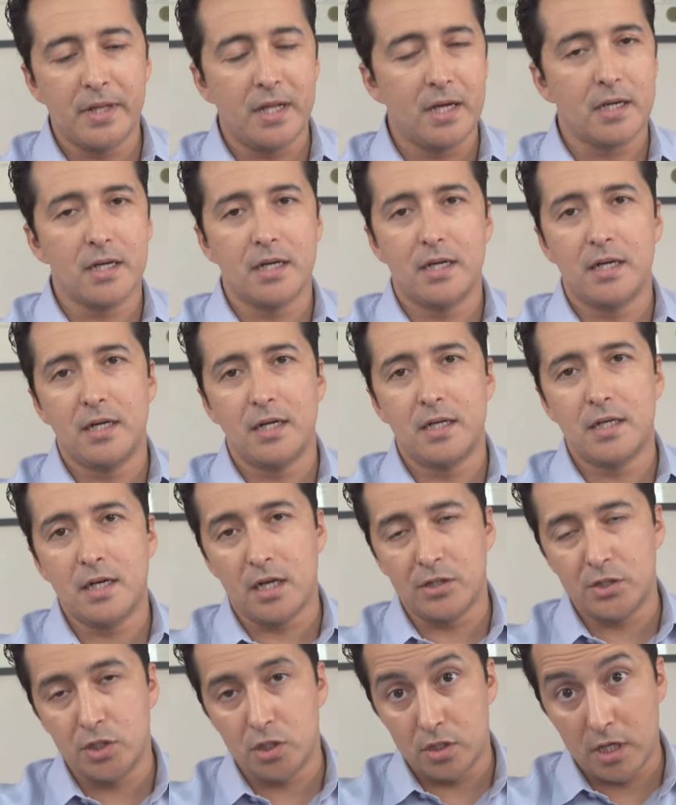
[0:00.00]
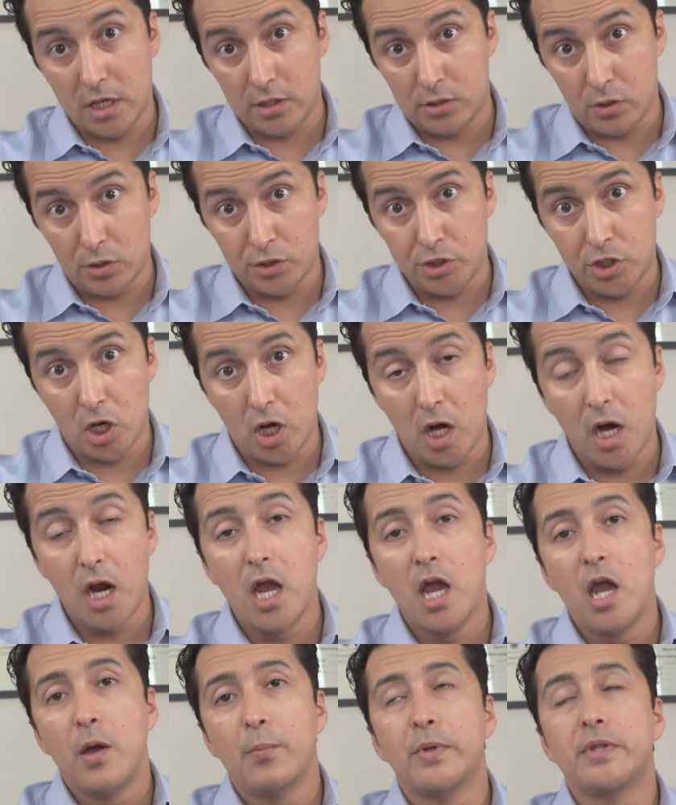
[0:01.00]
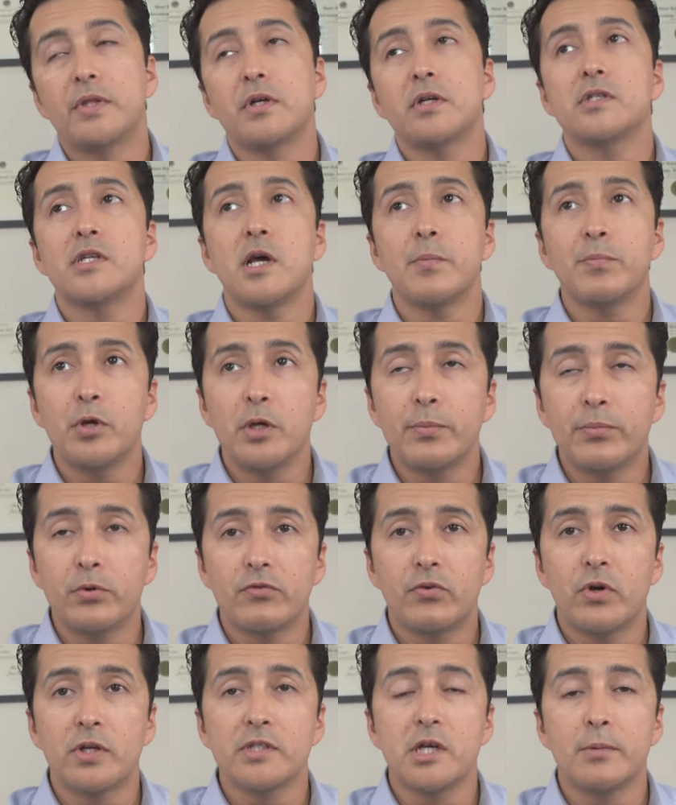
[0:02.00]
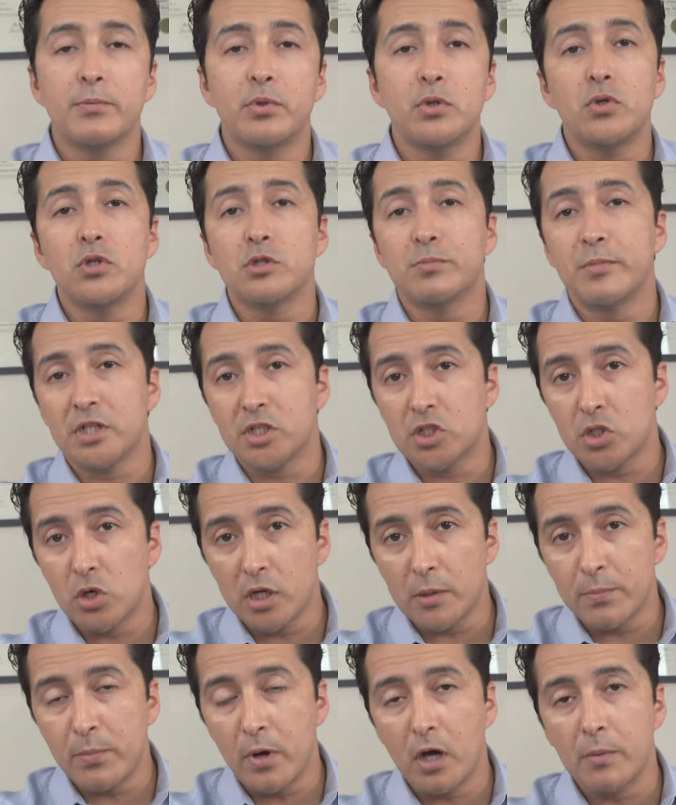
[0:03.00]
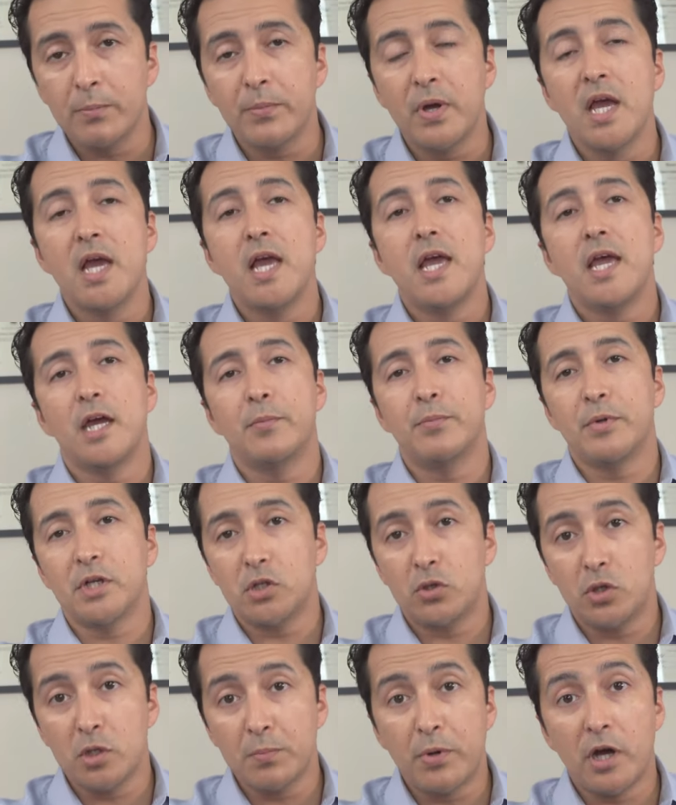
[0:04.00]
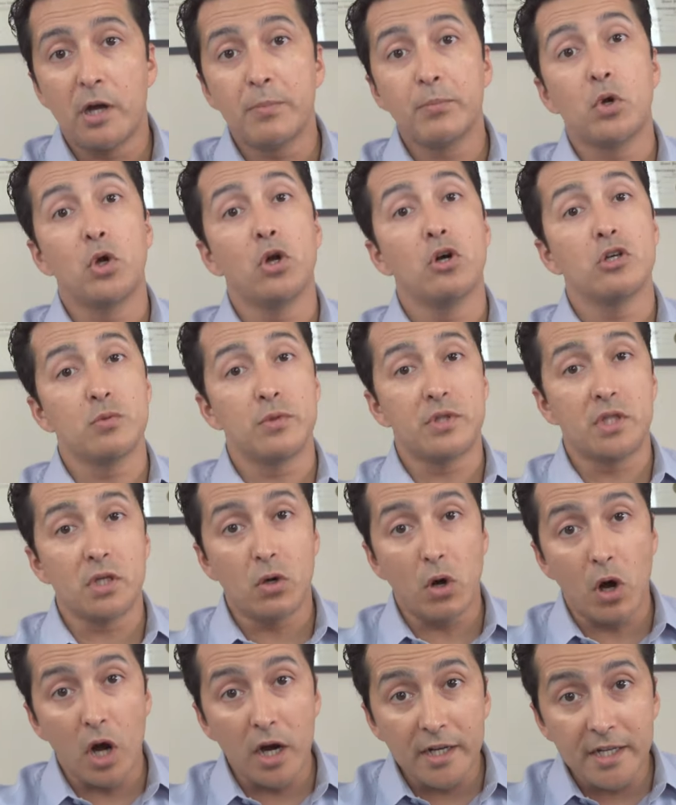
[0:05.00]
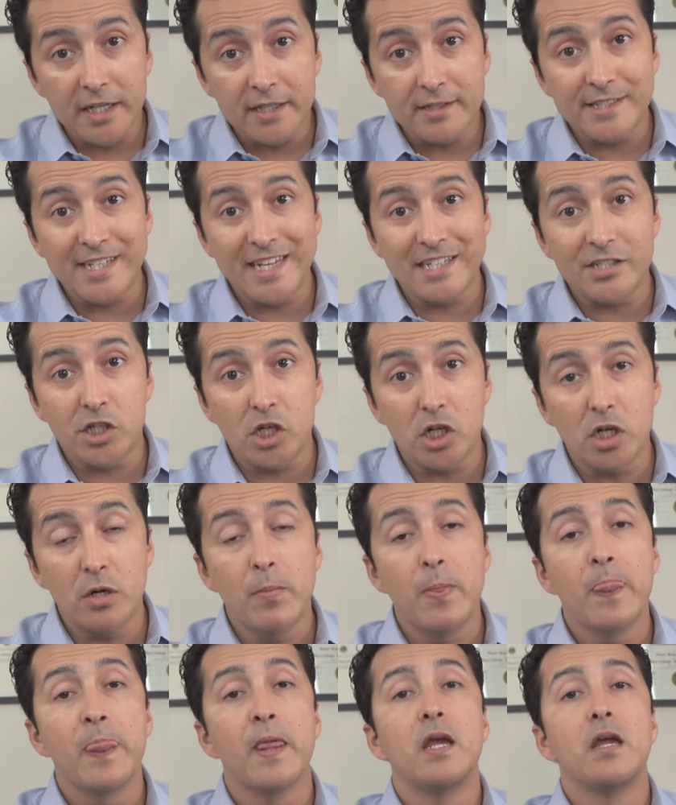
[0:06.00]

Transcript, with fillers: like, not so sure. But there are some people, for example, use Medtronic pump, and Medtronic pump goes with the Guardian sensor.